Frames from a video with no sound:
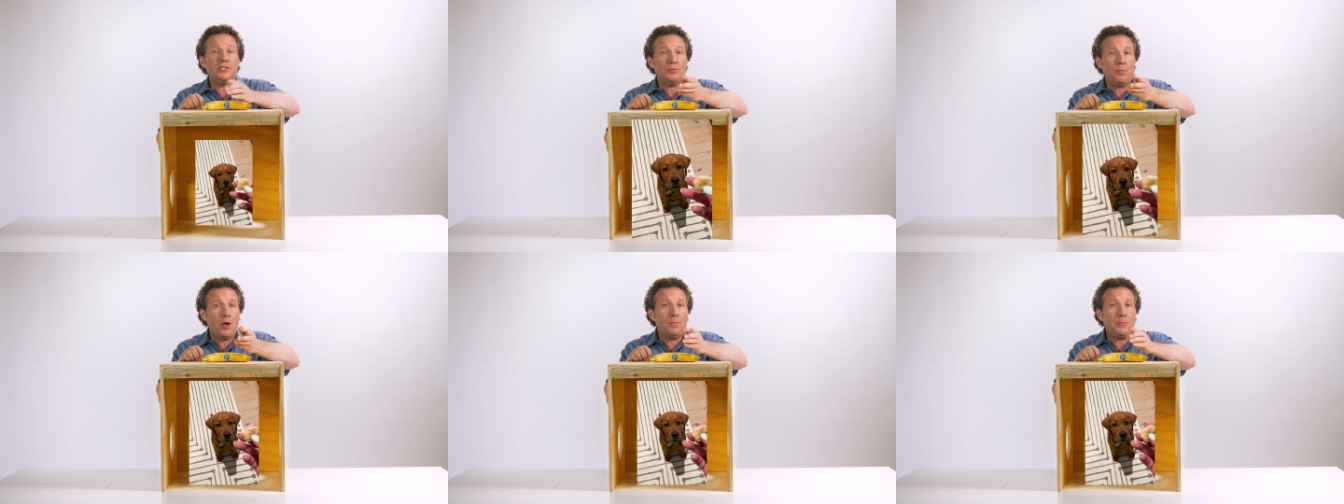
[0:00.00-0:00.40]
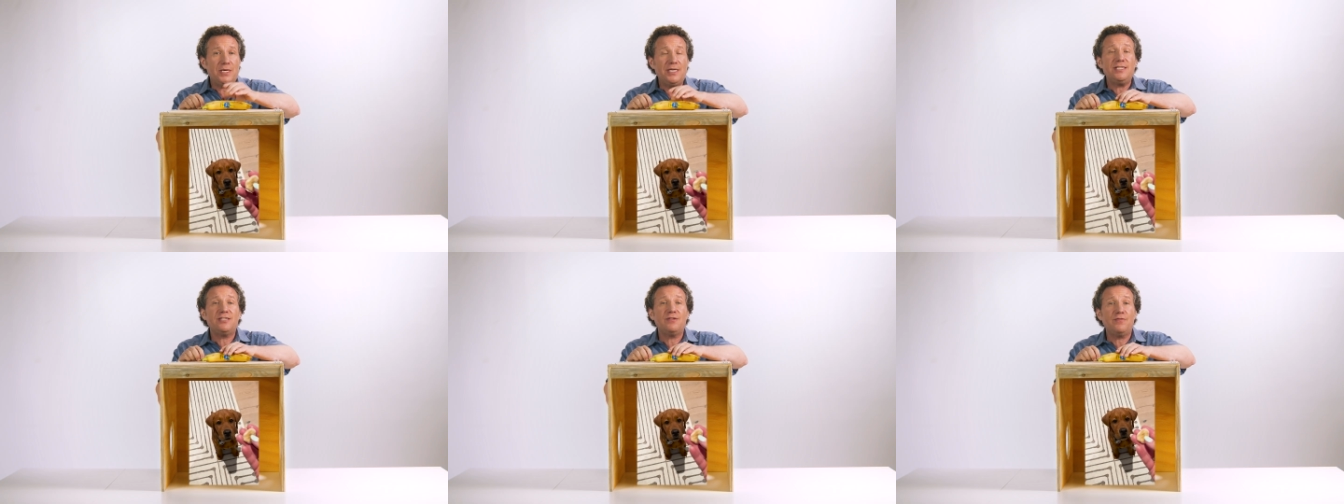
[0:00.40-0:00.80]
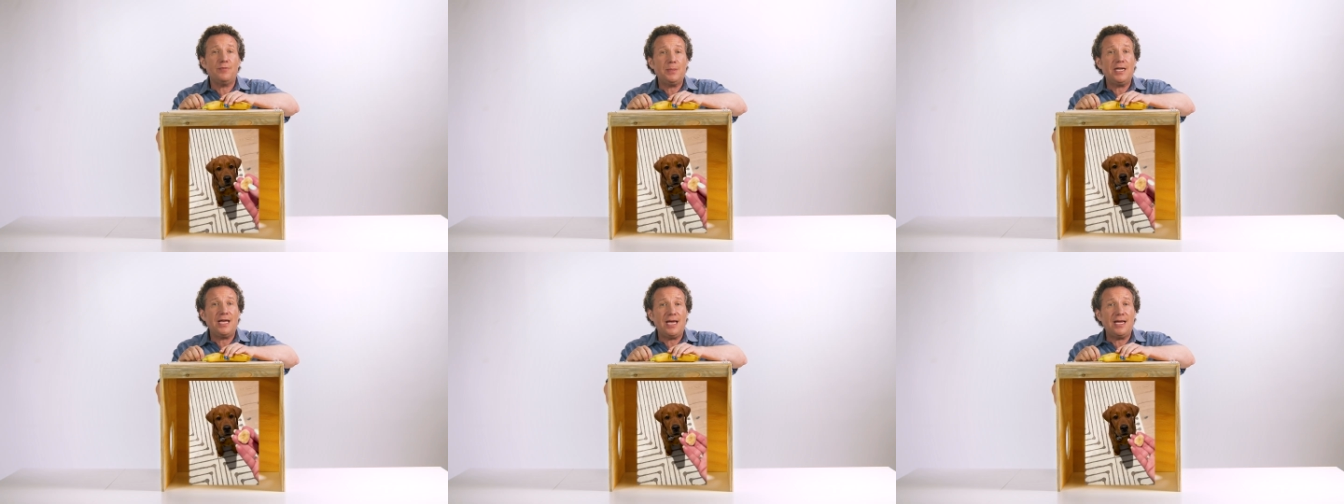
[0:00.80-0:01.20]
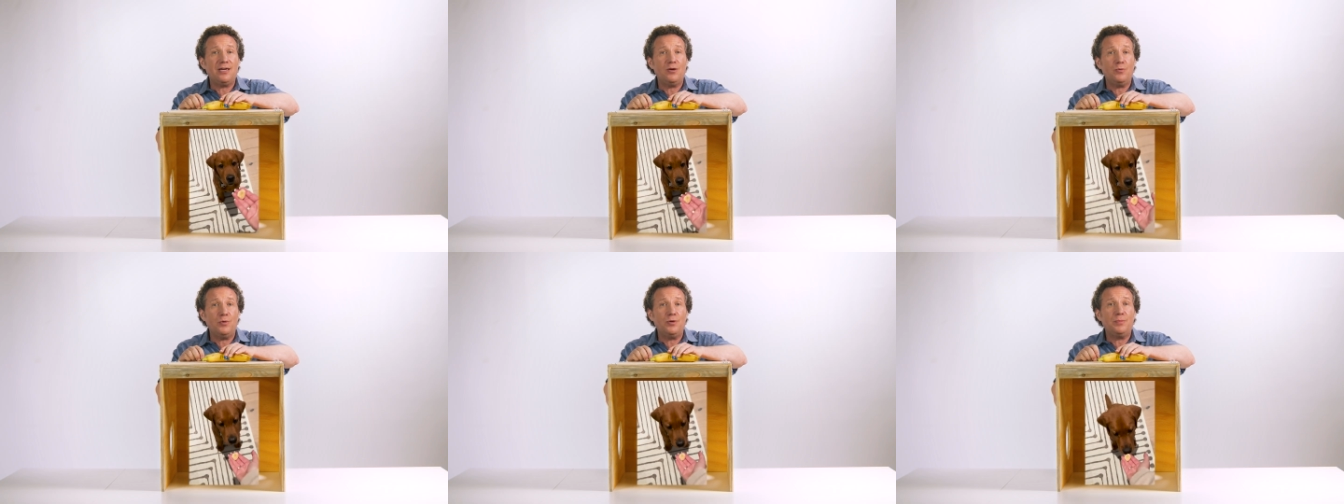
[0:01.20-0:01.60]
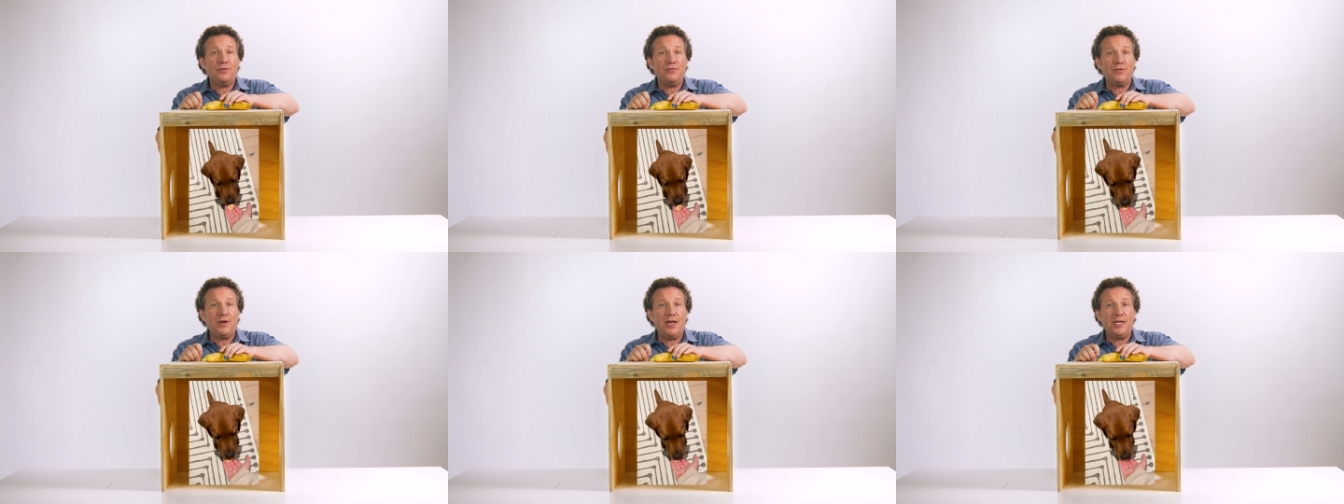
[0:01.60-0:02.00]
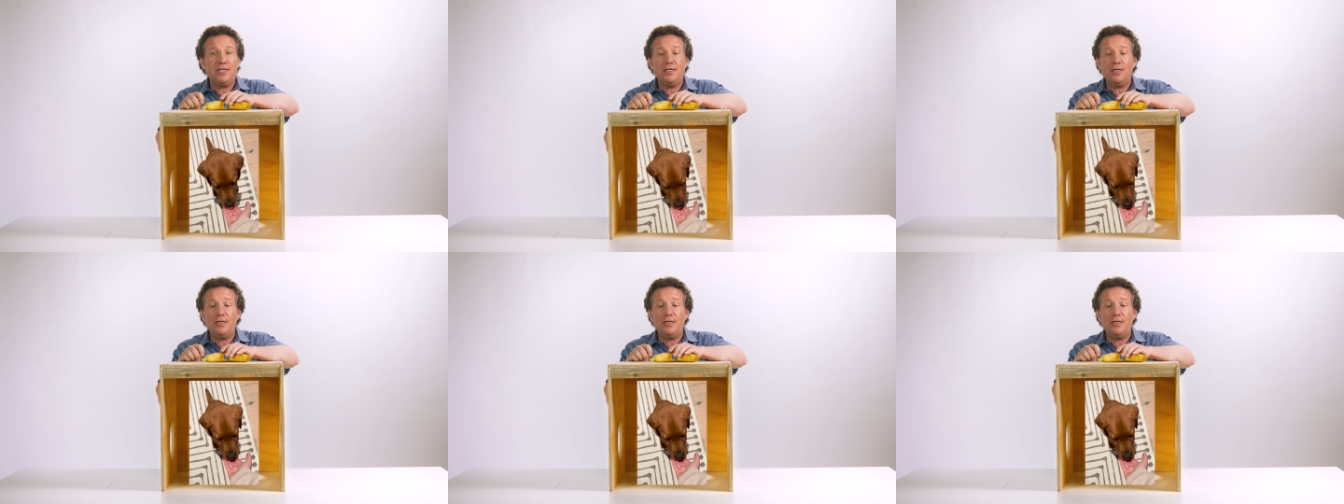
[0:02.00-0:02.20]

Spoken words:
a small piece of a banana would be fine.